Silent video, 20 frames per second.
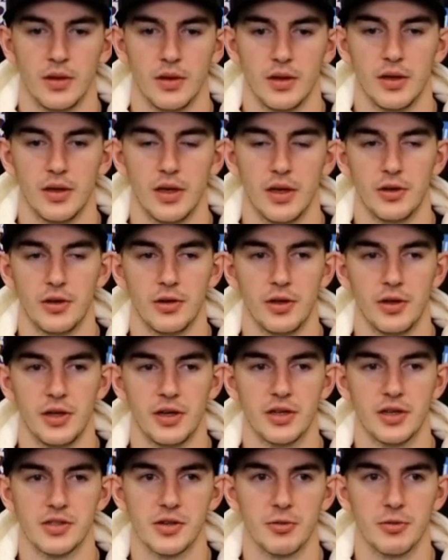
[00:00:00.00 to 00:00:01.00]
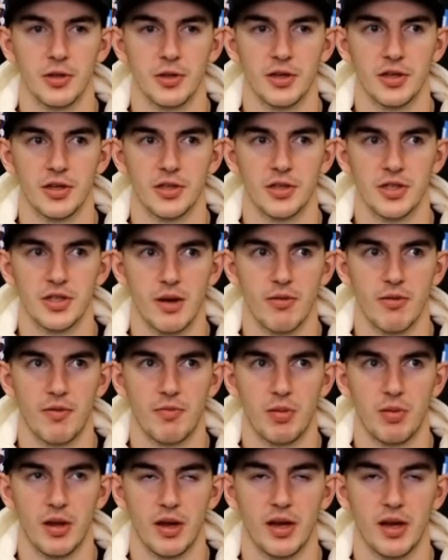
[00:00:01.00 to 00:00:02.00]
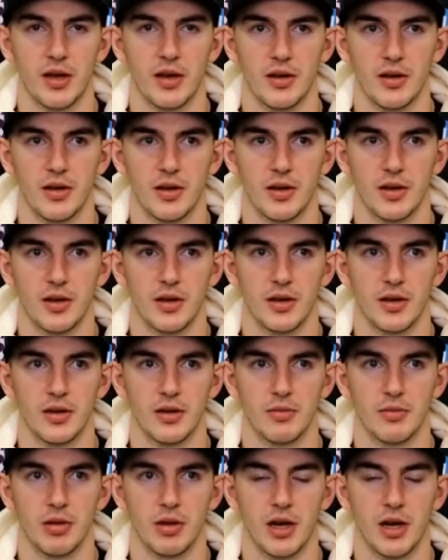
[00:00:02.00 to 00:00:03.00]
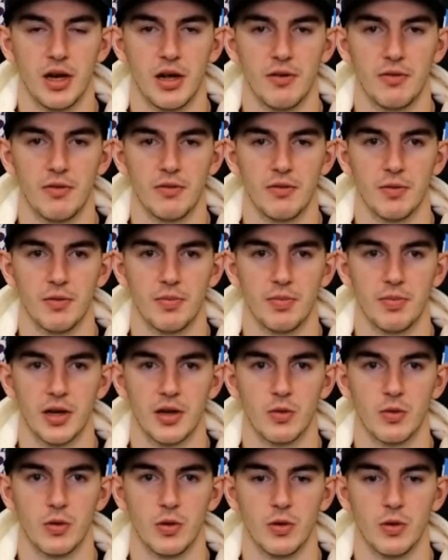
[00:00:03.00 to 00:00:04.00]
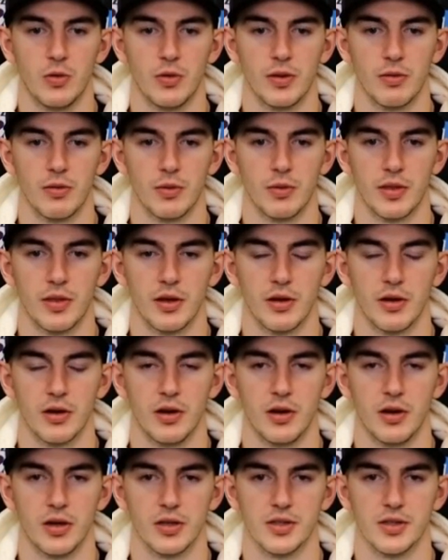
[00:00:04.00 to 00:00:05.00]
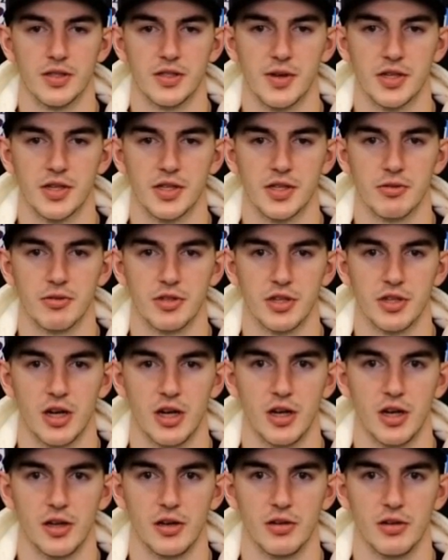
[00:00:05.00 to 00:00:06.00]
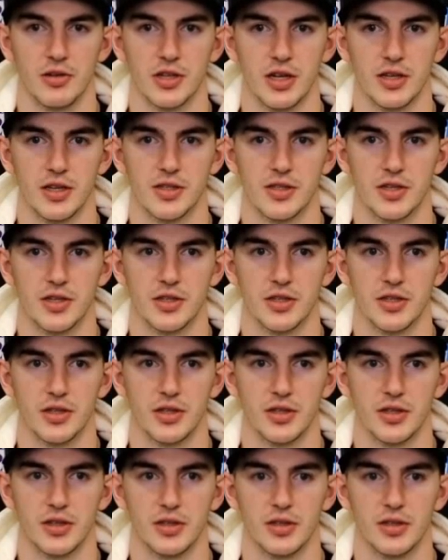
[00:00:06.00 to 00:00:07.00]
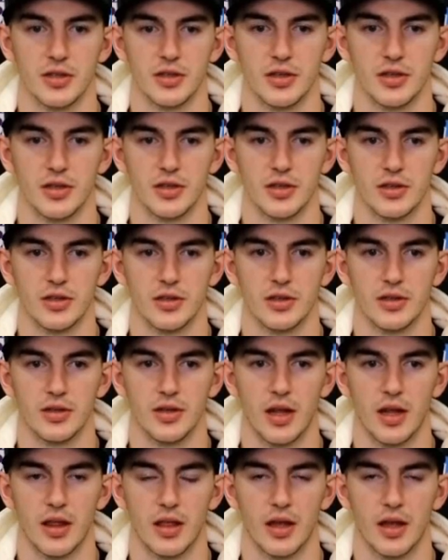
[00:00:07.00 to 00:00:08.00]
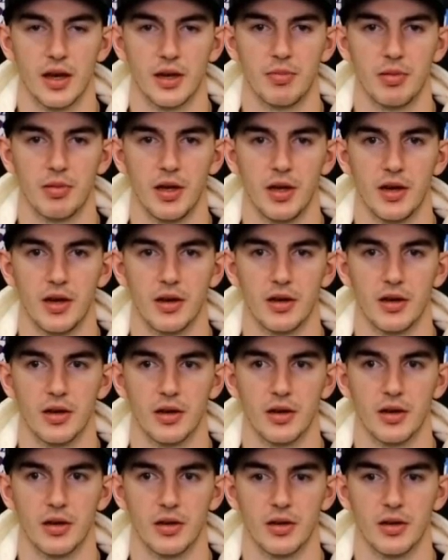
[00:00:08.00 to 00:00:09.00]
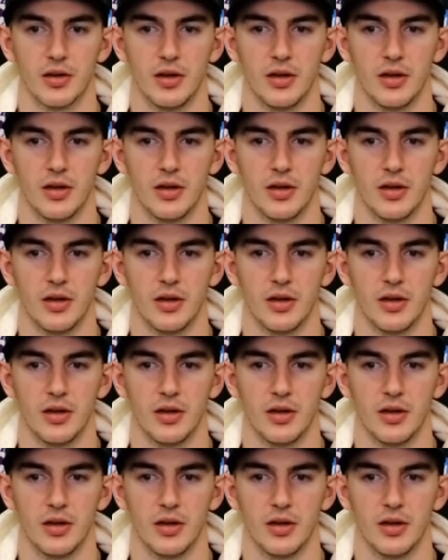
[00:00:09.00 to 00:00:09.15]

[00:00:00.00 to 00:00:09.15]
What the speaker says: Yeah, you know, he does a really good job of playing off of the pick and roll with their guards, especially with Ja. You know, Ja is such an athletic player, an